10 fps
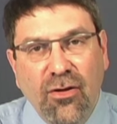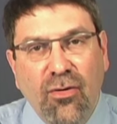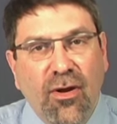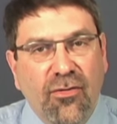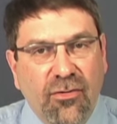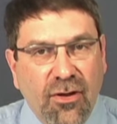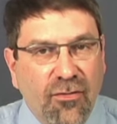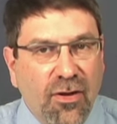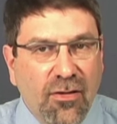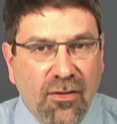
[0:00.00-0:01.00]
you get a
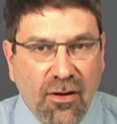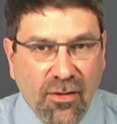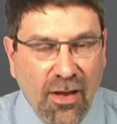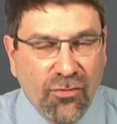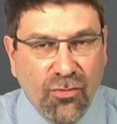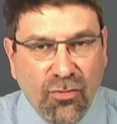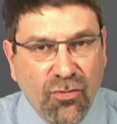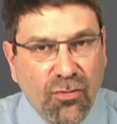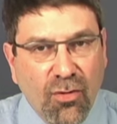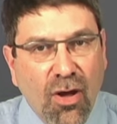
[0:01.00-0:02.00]
certificate that allows you
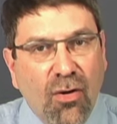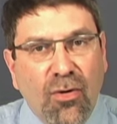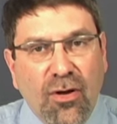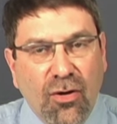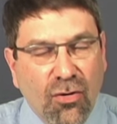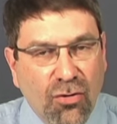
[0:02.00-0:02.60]
to go incur